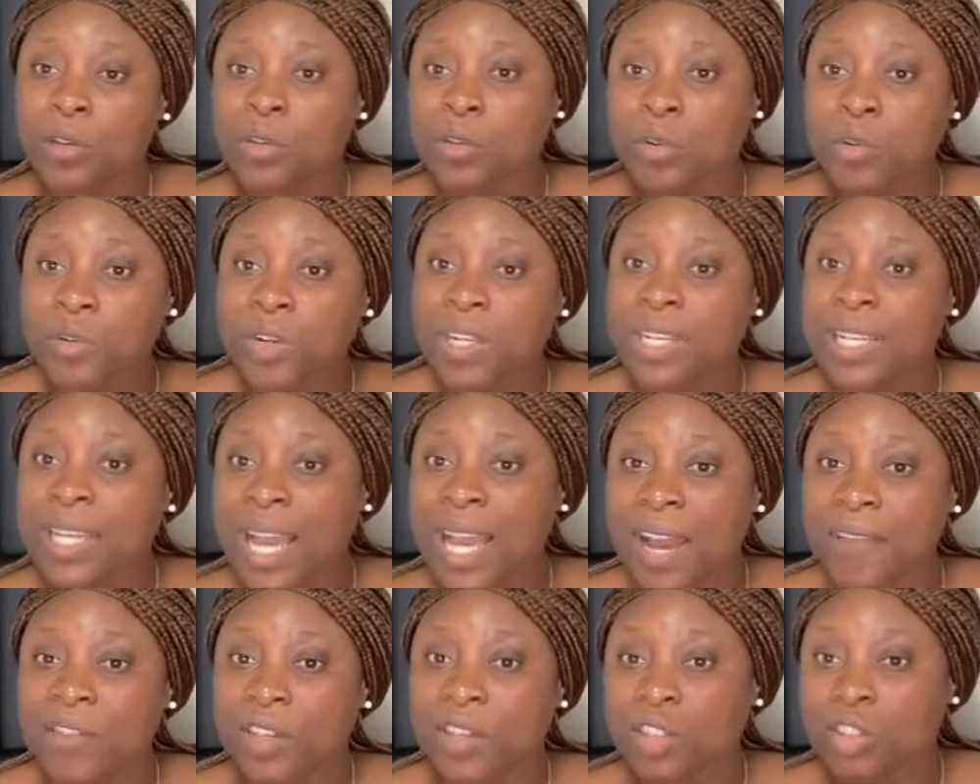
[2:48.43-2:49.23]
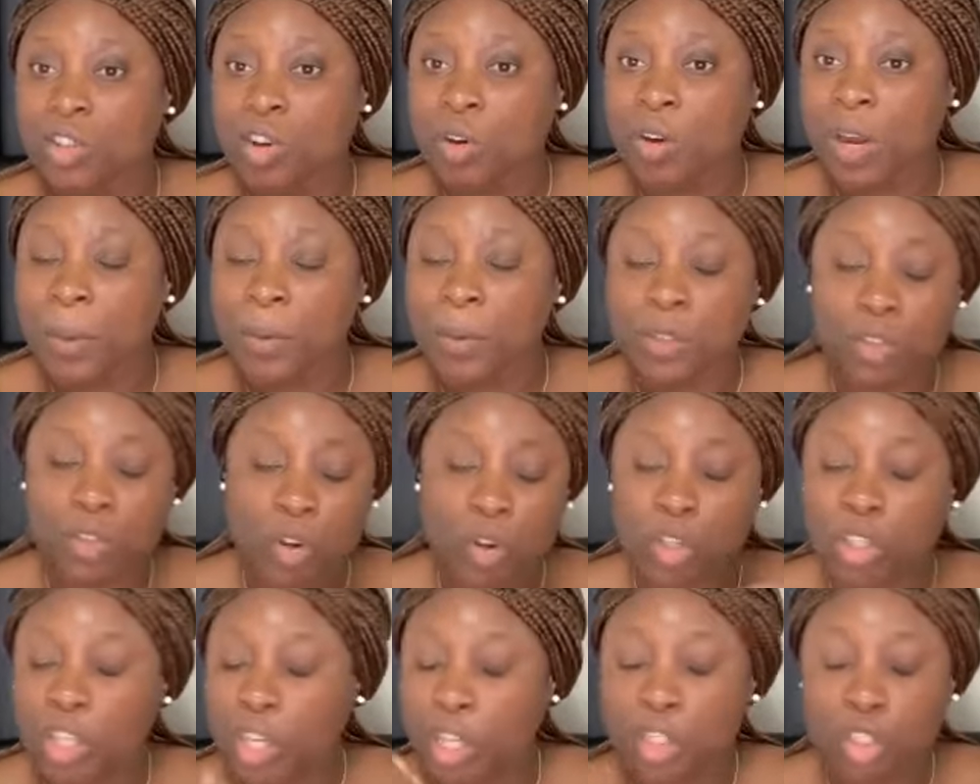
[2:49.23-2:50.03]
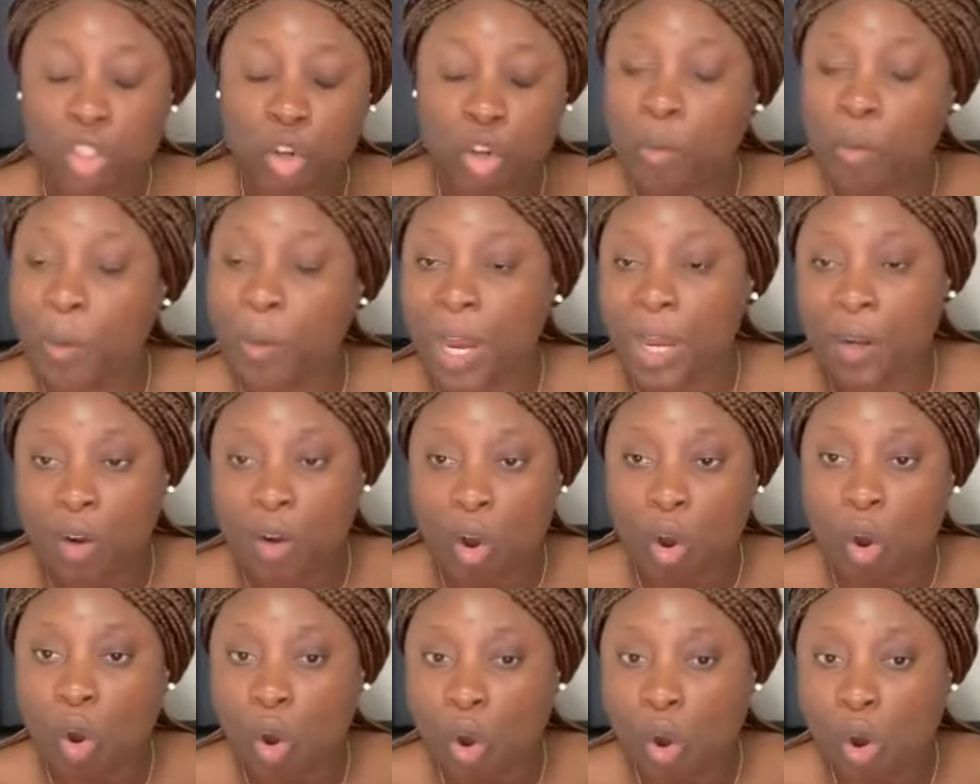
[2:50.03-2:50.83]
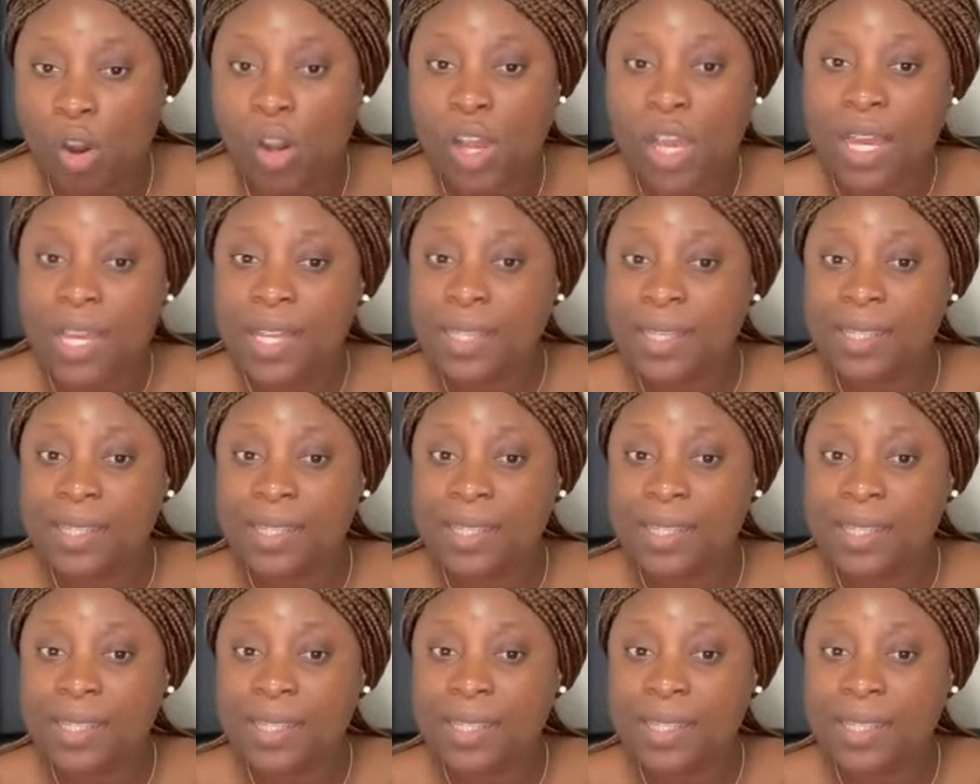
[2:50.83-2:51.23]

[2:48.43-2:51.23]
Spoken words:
you don't really have a job at all,